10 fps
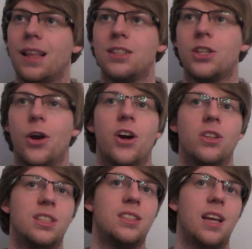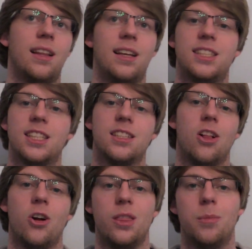that's going on to say like 6
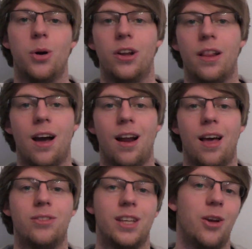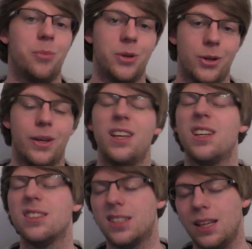o'clock in the morning I'll have to get up and do it. You
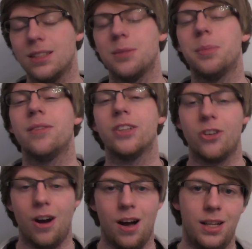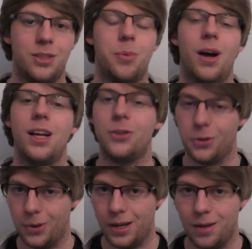can see it's a bit of a grind, but I
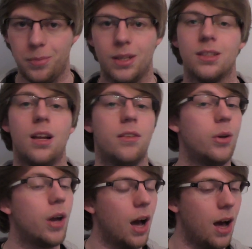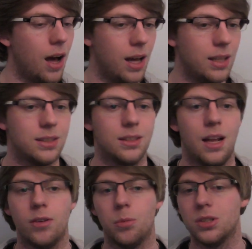do it because I love you guys and
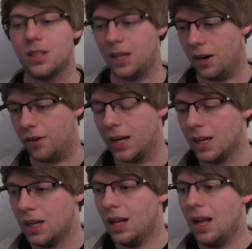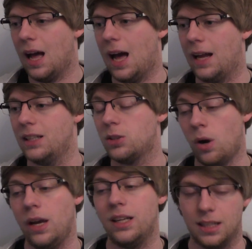everyone wants to hear it. And it's
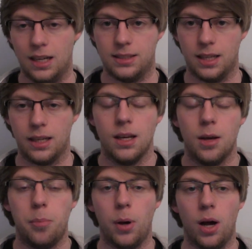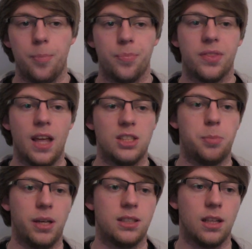quite exciting. But that's
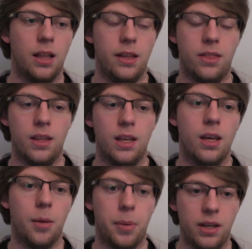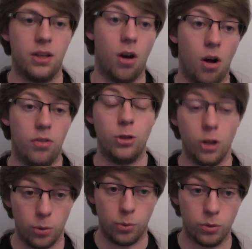basically the opinion on
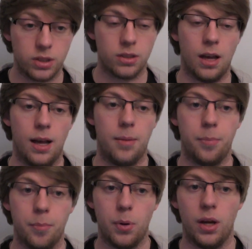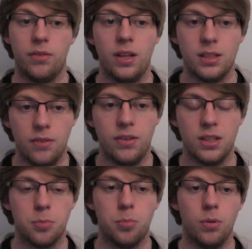news. But if it's